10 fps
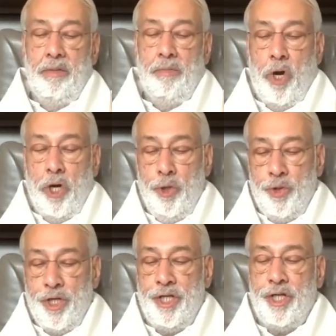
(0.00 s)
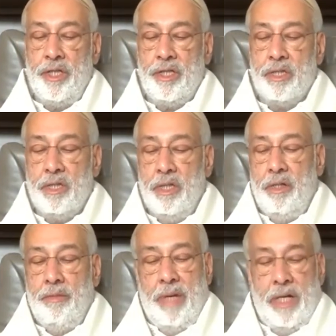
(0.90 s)
More nutritious,
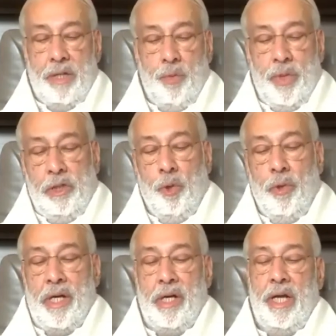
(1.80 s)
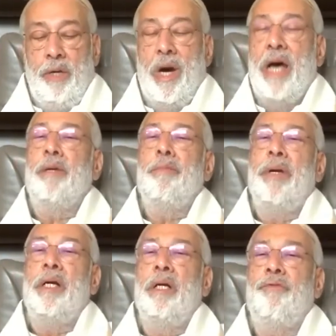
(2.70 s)
but with lower
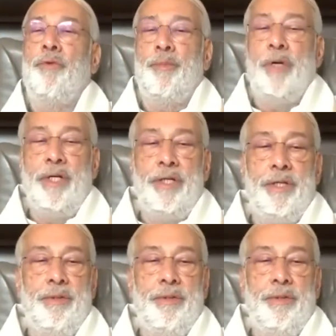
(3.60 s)
environmental footprint.